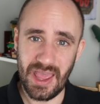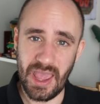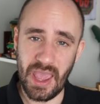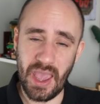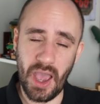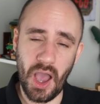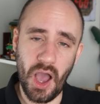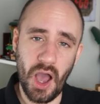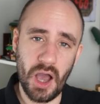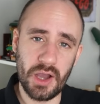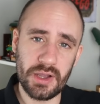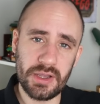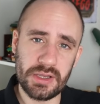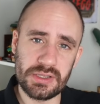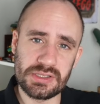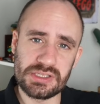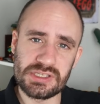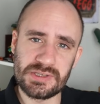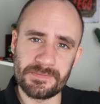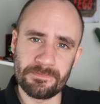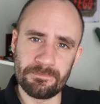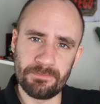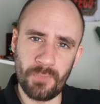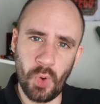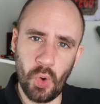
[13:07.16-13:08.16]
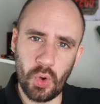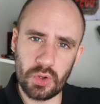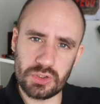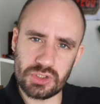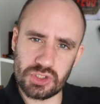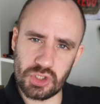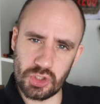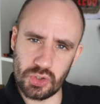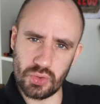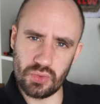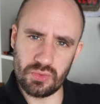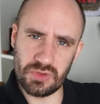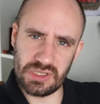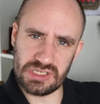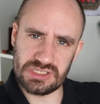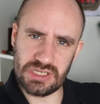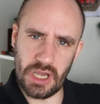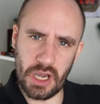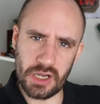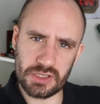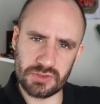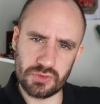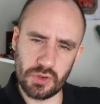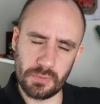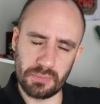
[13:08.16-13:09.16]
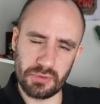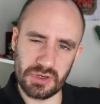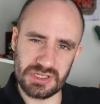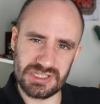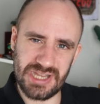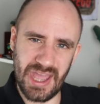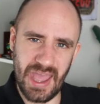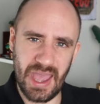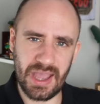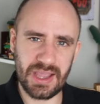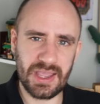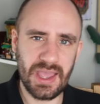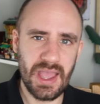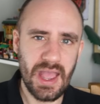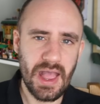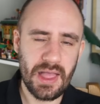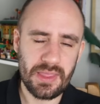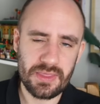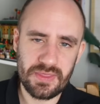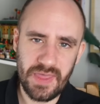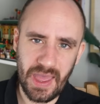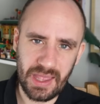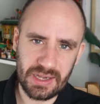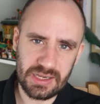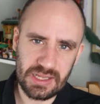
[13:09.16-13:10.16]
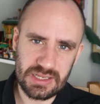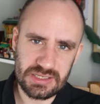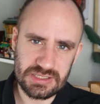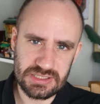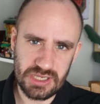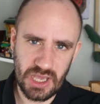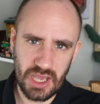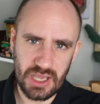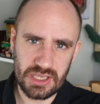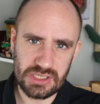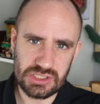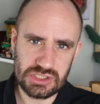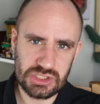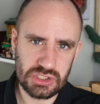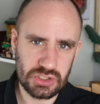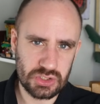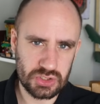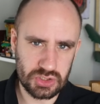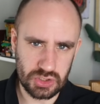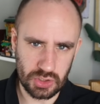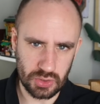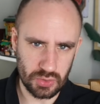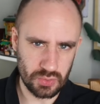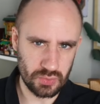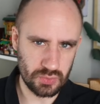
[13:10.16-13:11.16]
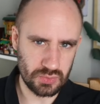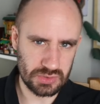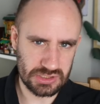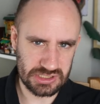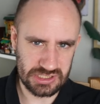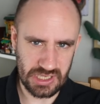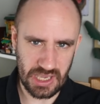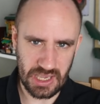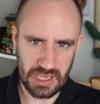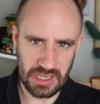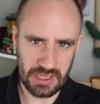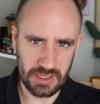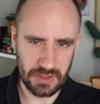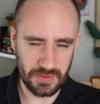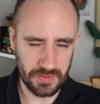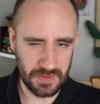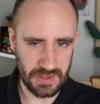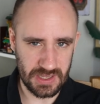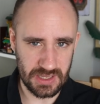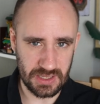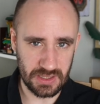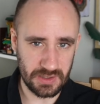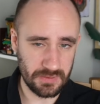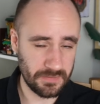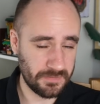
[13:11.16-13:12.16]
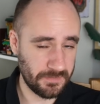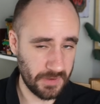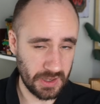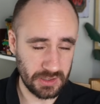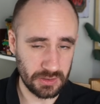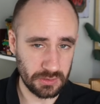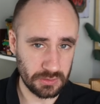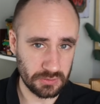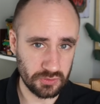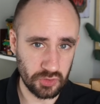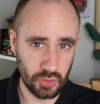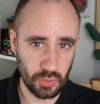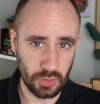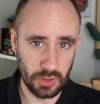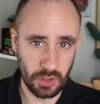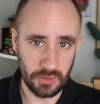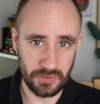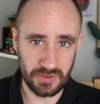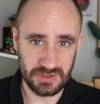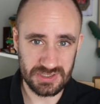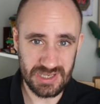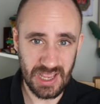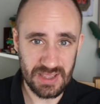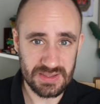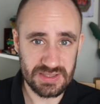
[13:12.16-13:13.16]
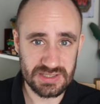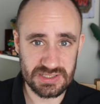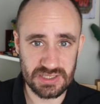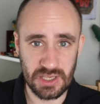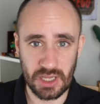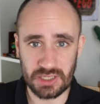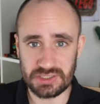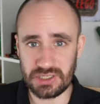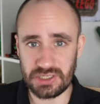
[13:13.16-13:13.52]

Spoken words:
It harkens more to the Dark Trooper Attack than it does to, say, the final duel on the Death Star